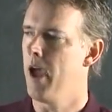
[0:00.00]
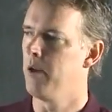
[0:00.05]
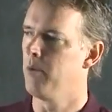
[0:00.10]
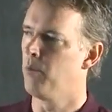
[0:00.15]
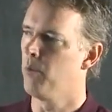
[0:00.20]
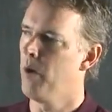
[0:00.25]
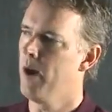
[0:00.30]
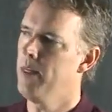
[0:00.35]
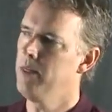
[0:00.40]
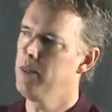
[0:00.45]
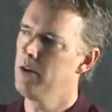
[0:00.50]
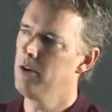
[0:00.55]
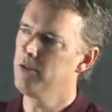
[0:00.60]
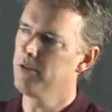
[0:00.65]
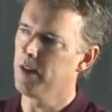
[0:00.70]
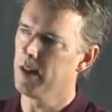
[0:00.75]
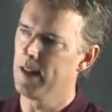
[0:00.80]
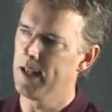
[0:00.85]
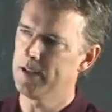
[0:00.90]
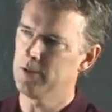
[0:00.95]
And when
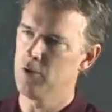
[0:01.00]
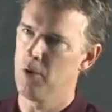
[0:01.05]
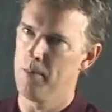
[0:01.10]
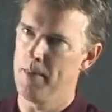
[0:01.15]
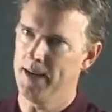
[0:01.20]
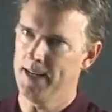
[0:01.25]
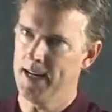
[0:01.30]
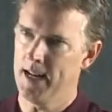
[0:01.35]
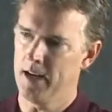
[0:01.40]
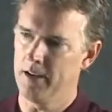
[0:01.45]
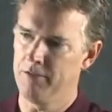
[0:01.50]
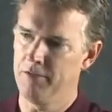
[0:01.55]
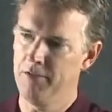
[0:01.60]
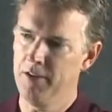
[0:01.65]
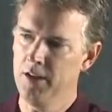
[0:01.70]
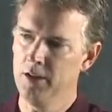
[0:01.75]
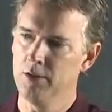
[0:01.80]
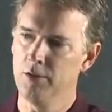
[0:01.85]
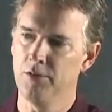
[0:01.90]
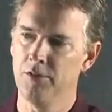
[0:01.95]
those electromagnetic
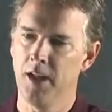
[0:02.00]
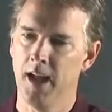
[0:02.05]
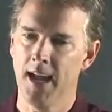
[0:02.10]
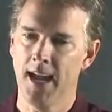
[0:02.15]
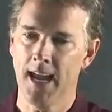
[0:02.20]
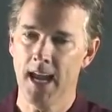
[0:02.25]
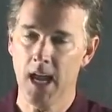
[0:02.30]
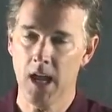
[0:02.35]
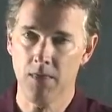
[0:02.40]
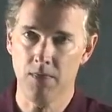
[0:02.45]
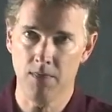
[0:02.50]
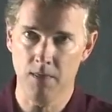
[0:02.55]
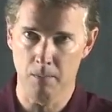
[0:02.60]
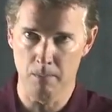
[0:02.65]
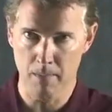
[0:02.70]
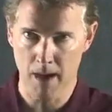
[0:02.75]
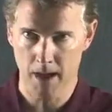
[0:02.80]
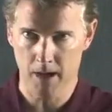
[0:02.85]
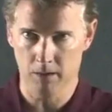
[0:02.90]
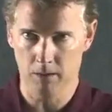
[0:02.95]
fields hit
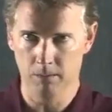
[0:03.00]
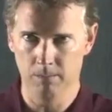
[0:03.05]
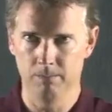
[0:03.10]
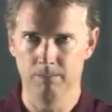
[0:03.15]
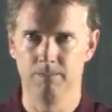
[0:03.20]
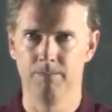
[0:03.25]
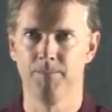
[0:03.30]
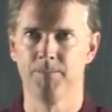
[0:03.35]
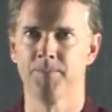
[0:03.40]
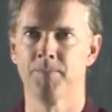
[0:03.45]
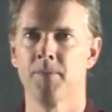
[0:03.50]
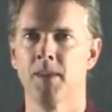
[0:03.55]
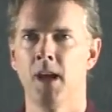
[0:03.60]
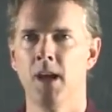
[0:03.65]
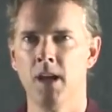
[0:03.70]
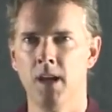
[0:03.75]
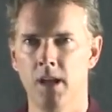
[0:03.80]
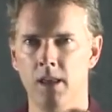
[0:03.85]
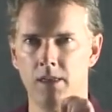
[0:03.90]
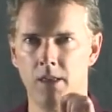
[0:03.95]
the metal,
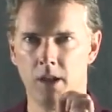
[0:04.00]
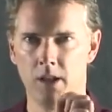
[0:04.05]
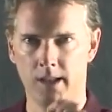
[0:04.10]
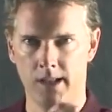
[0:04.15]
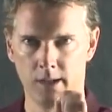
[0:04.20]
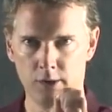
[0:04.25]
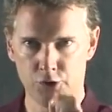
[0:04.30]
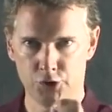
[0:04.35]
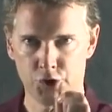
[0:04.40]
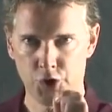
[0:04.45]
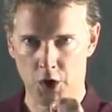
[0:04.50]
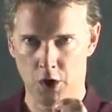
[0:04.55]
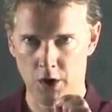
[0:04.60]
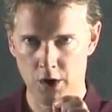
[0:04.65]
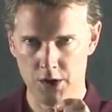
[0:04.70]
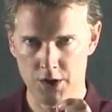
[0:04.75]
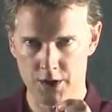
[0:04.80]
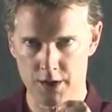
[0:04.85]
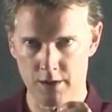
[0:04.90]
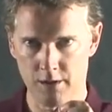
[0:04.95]
the little
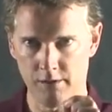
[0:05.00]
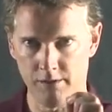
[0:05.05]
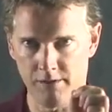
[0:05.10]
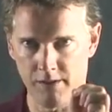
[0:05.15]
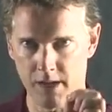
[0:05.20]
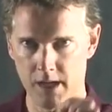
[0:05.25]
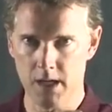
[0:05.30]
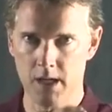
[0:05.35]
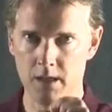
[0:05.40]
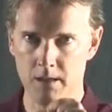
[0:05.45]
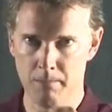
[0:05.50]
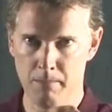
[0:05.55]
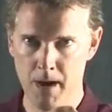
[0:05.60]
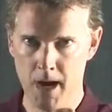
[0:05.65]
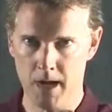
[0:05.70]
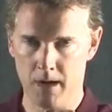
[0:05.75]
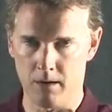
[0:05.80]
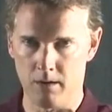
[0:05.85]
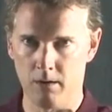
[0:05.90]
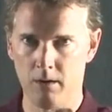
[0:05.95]
charges in the
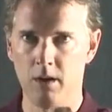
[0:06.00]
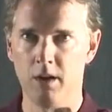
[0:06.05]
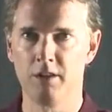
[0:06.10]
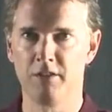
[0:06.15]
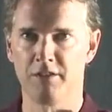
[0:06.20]
metal